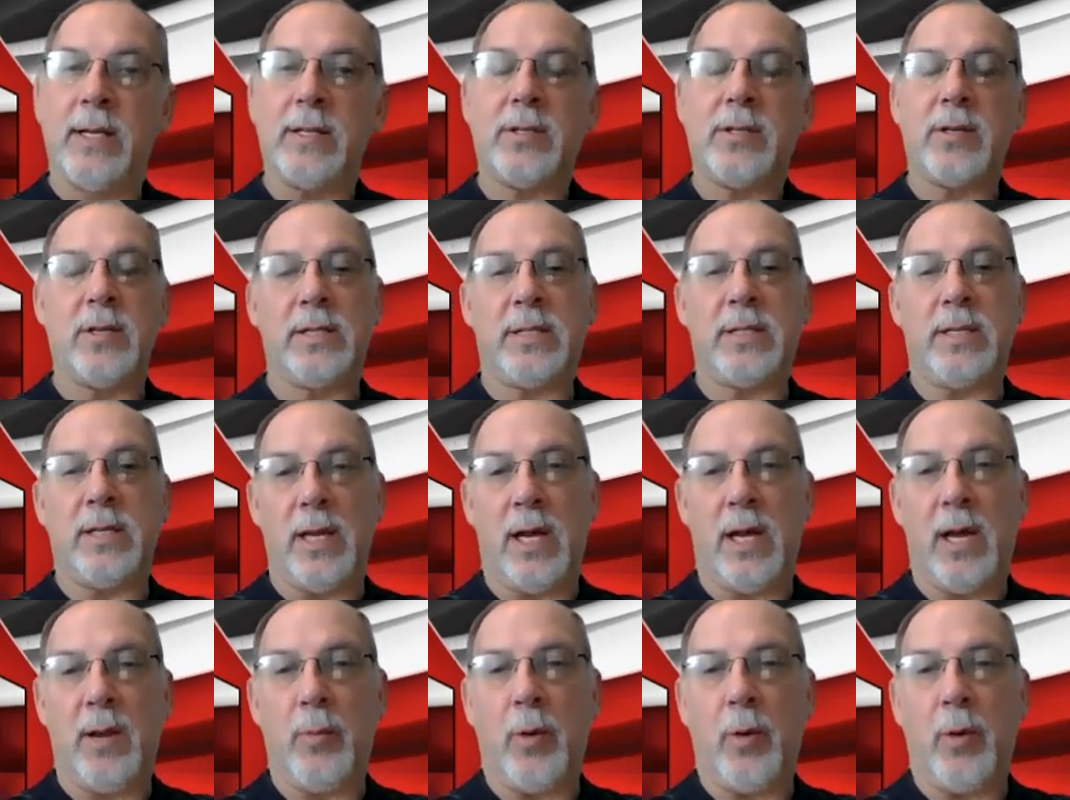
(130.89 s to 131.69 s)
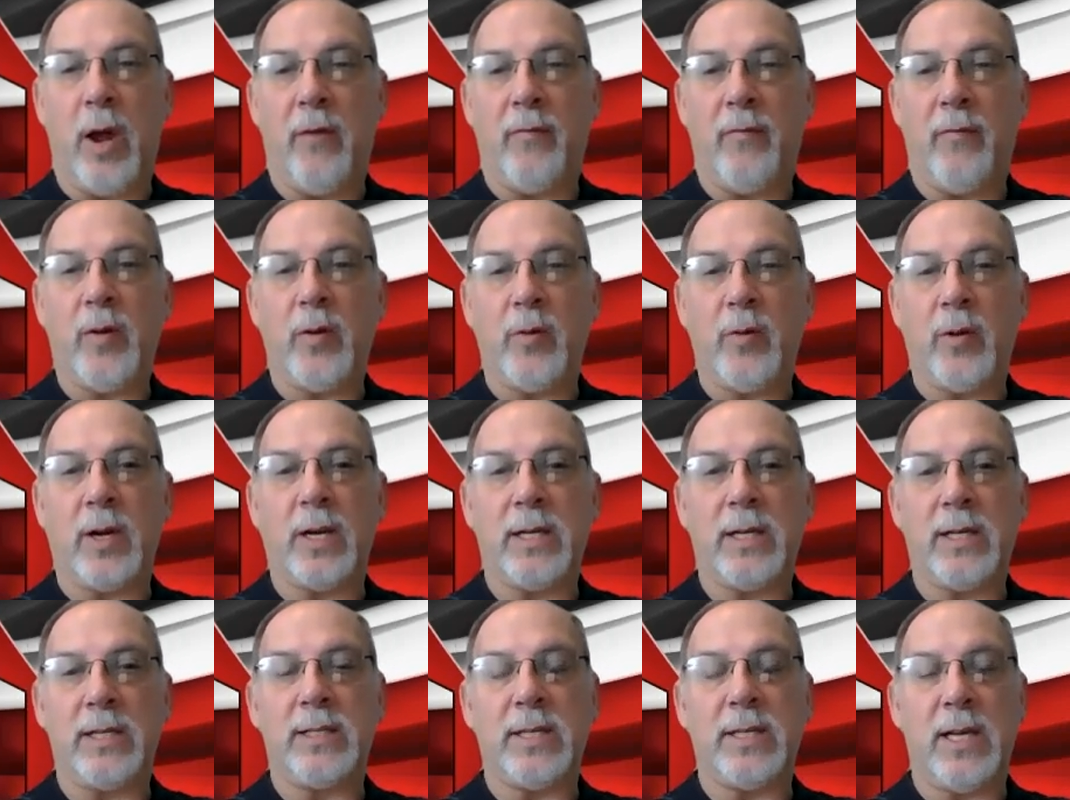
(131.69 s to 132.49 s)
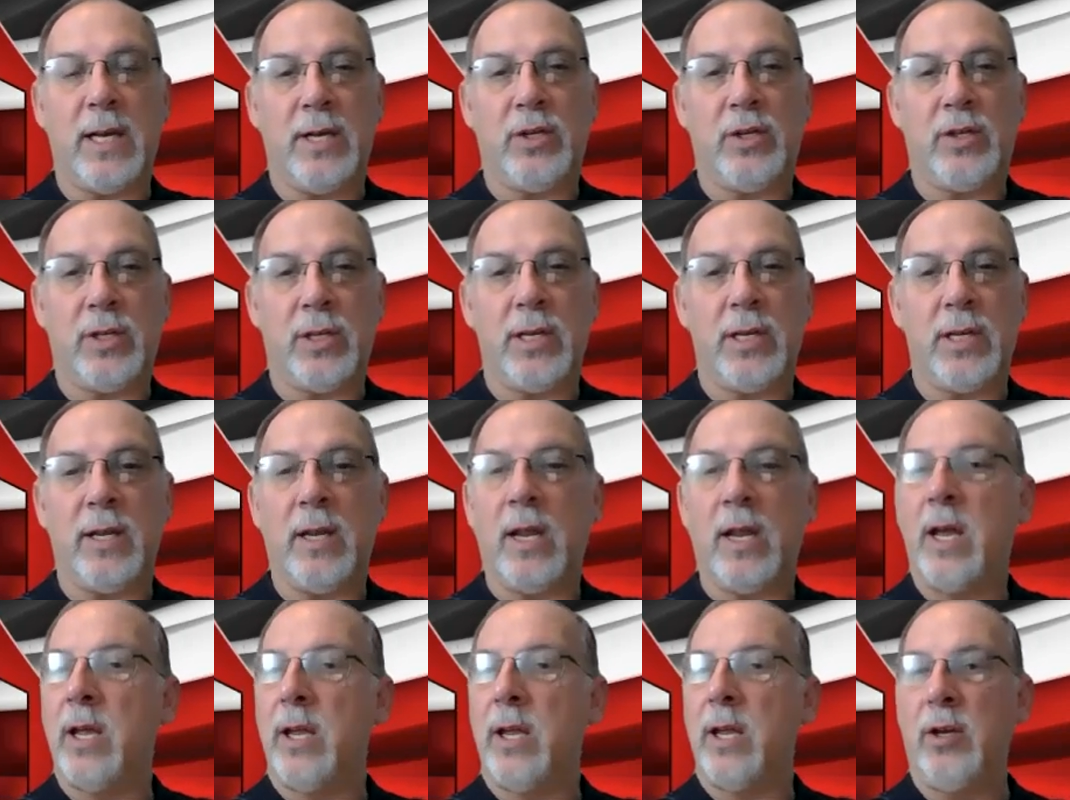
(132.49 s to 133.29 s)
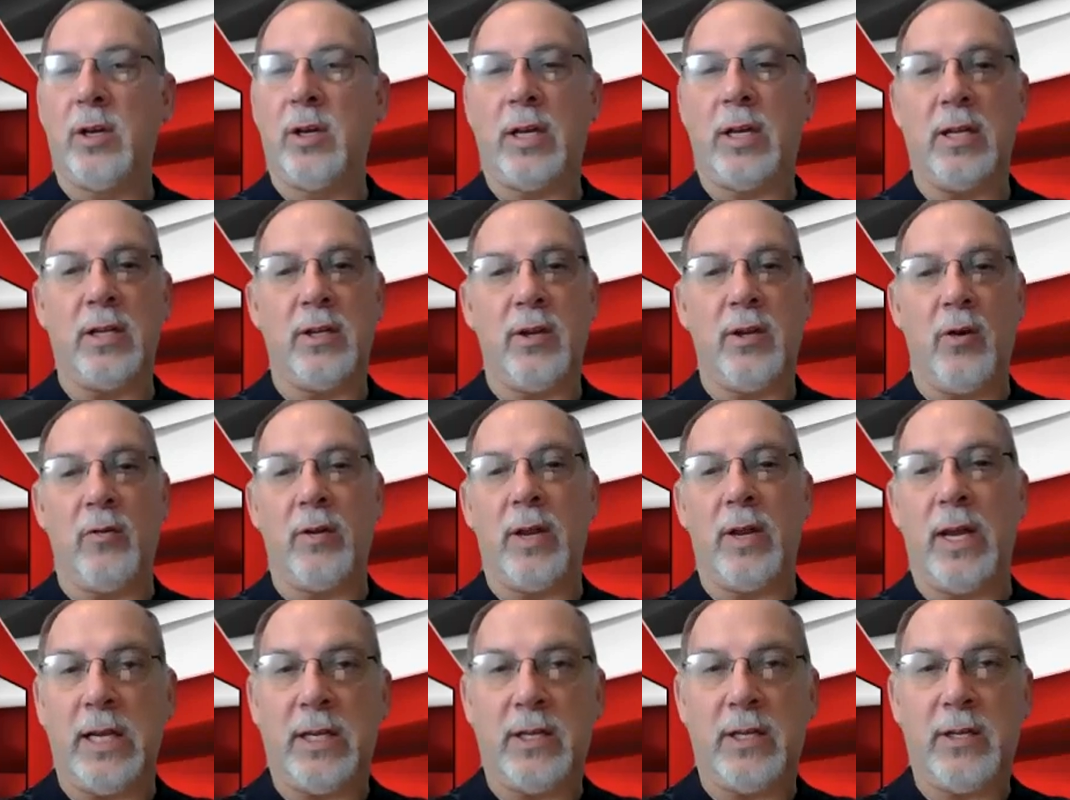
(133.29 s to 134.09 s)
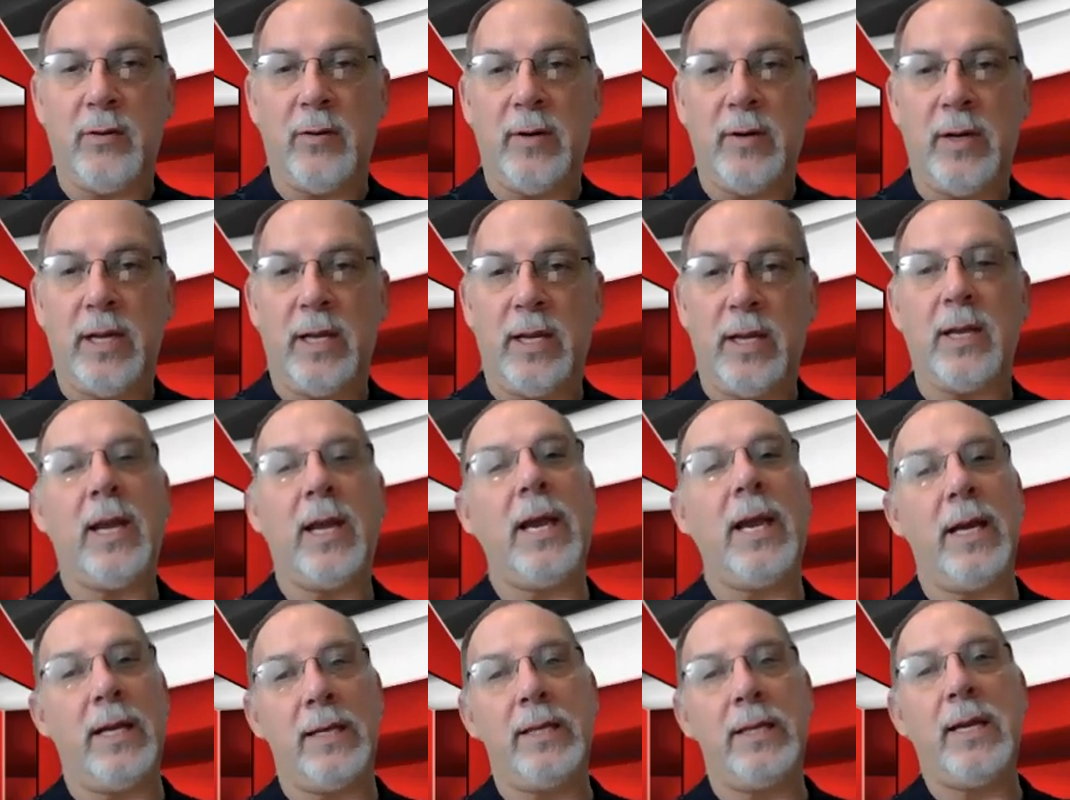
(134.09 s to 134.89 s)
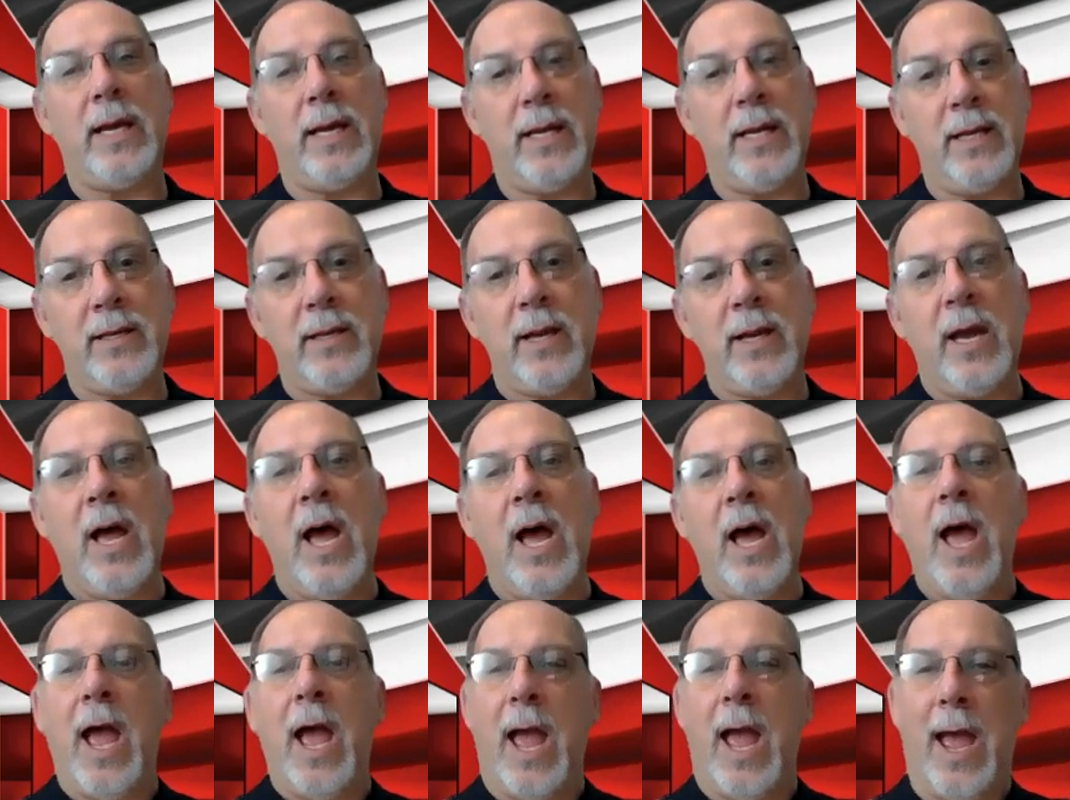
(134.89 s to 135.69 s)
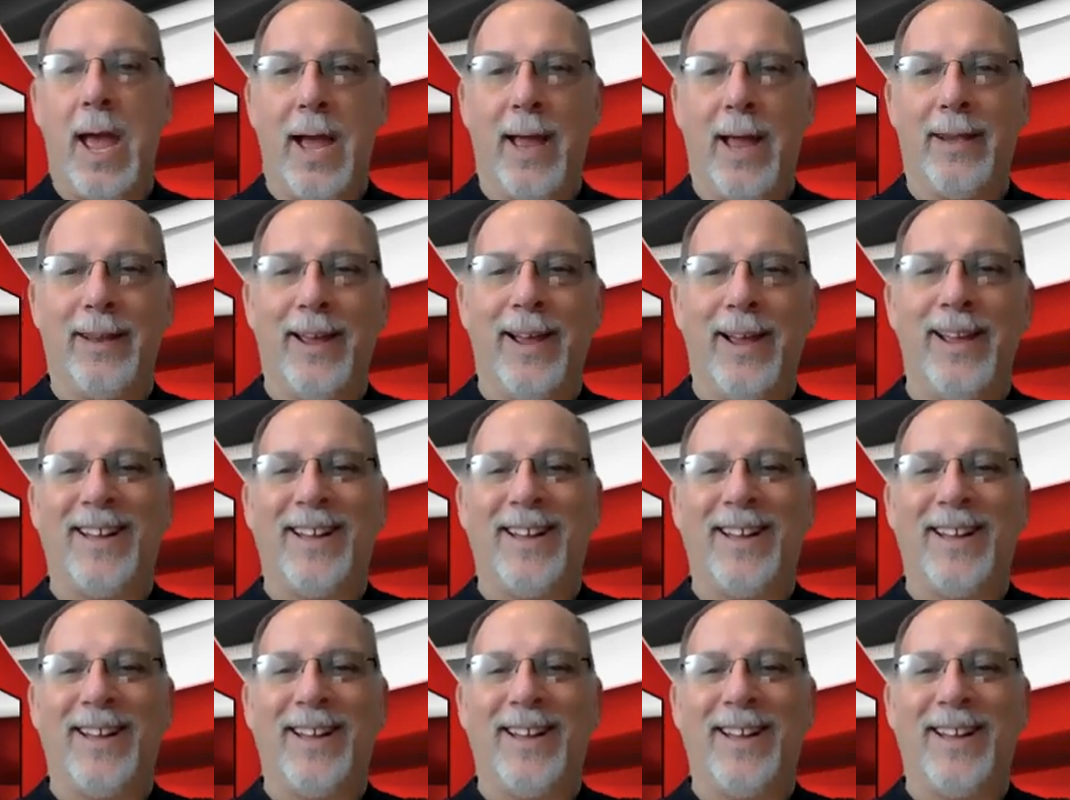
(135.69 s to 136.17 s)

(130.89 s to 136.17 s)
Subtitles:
So it's a nonprofit organization. You can donate to it, hint, hint, and